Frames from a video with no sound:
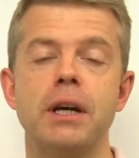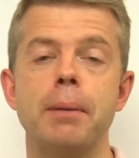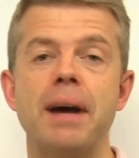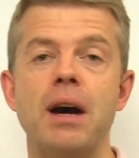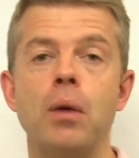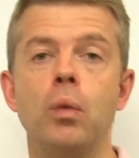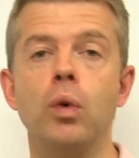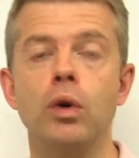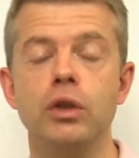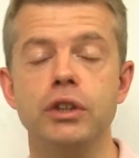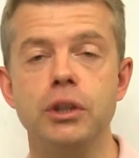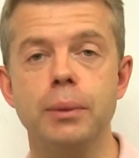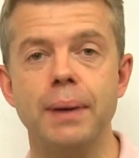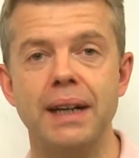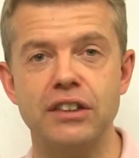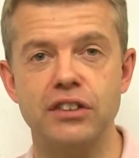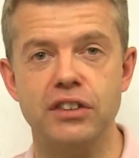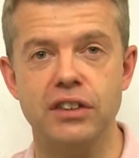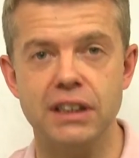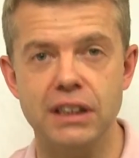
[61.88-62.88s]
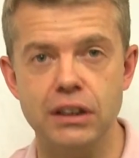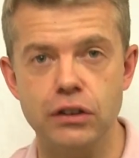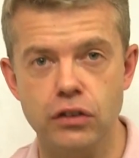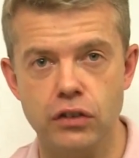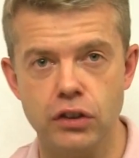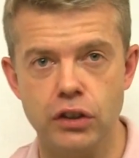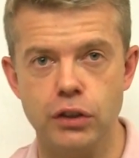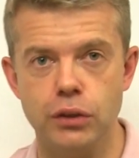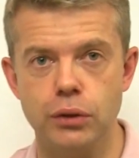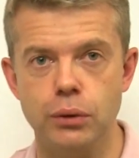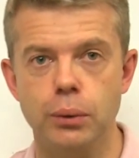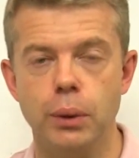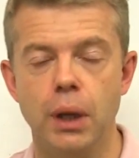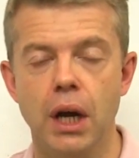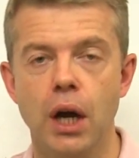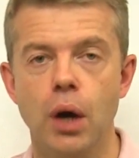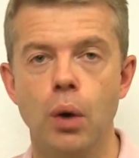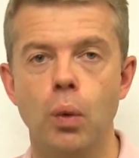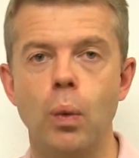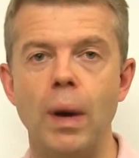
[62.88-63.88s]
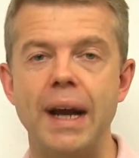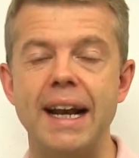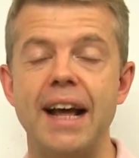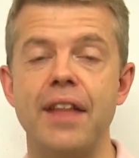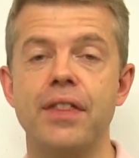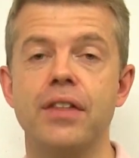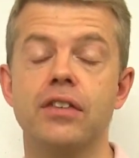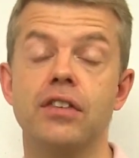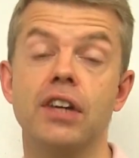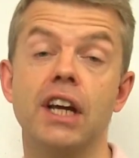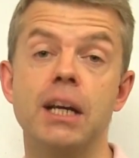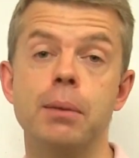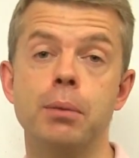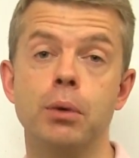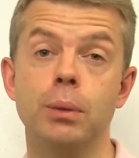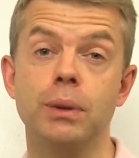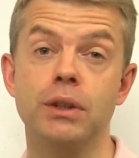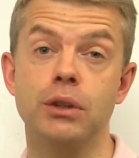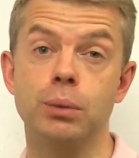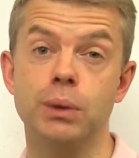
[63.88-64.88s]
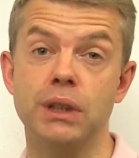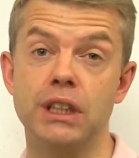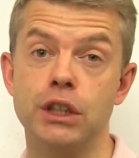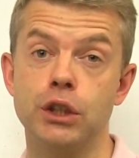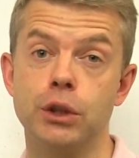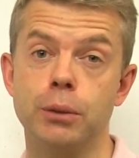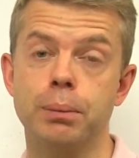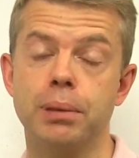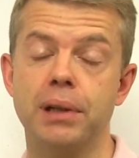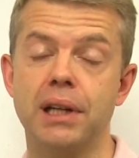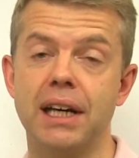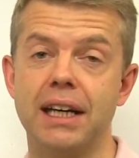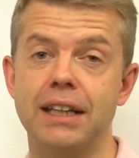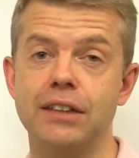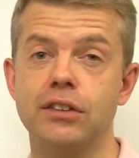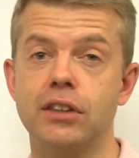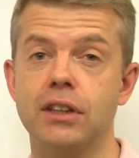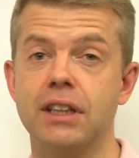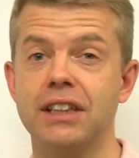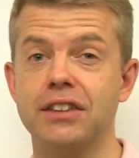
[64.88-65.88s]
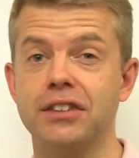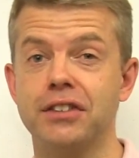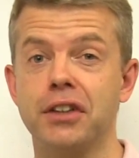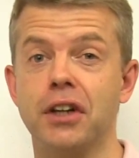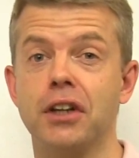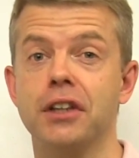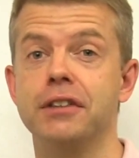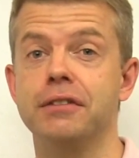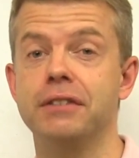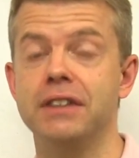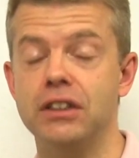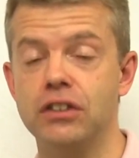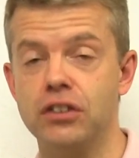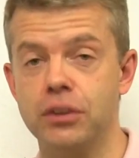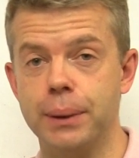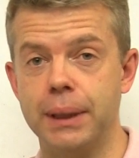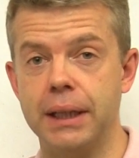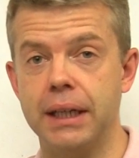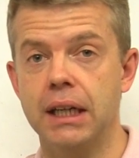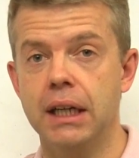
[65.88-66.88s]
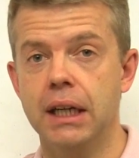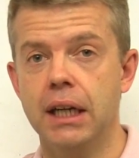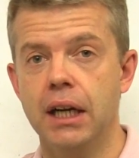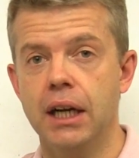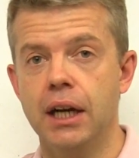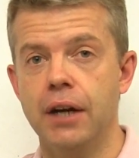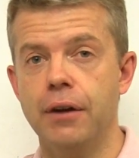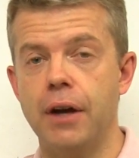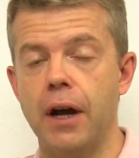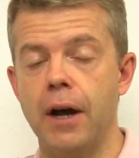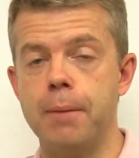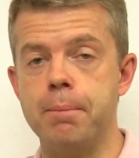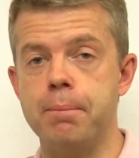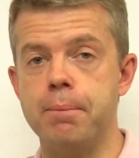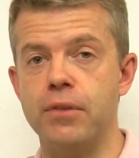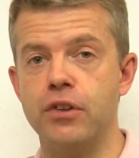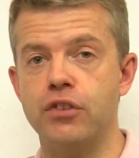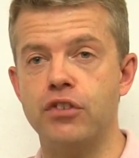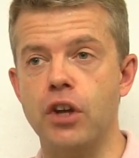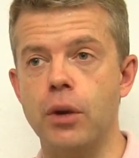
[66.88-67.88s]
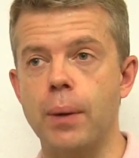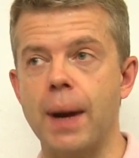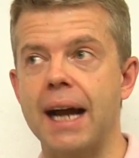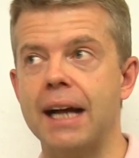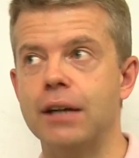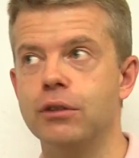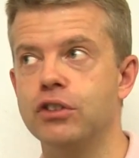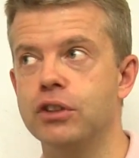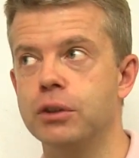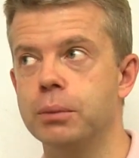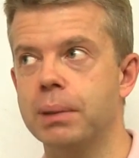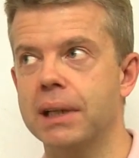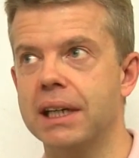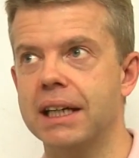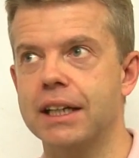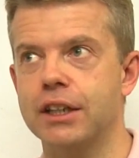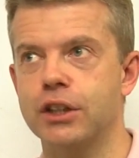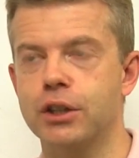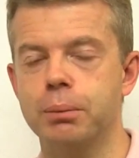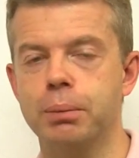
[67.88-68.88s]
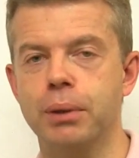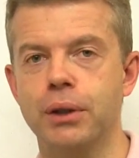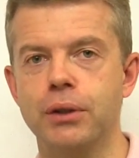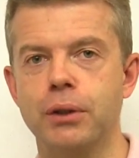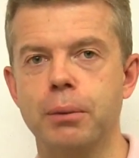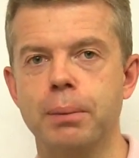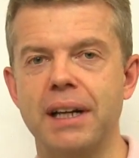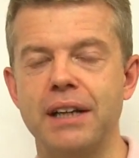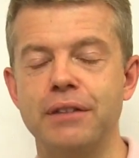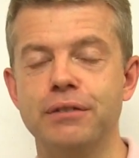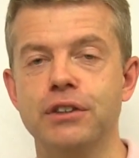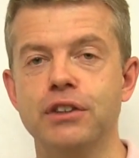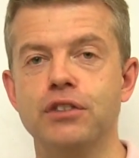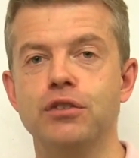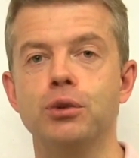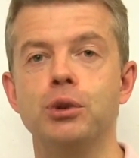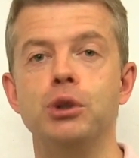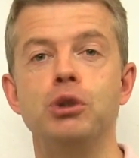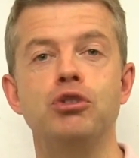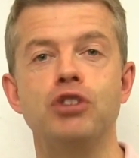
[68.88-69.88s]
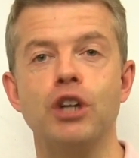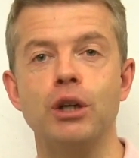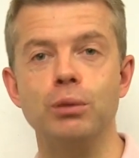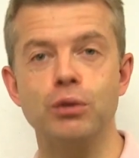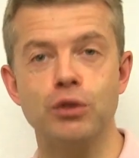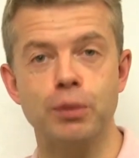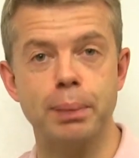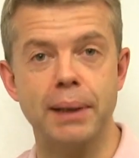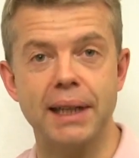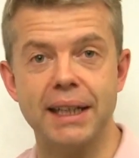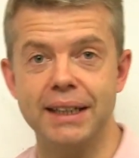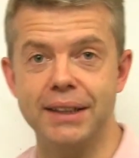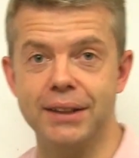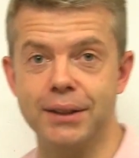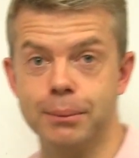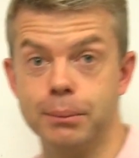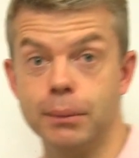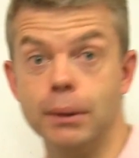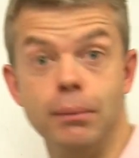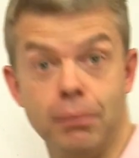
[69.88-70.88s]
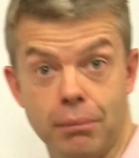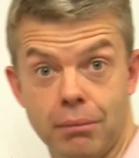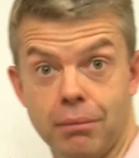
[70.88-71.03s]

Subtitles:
about what you actually do when at the table with a really good player. So let's dive into it. So how do you play a good poker player? First of all, you don't play them.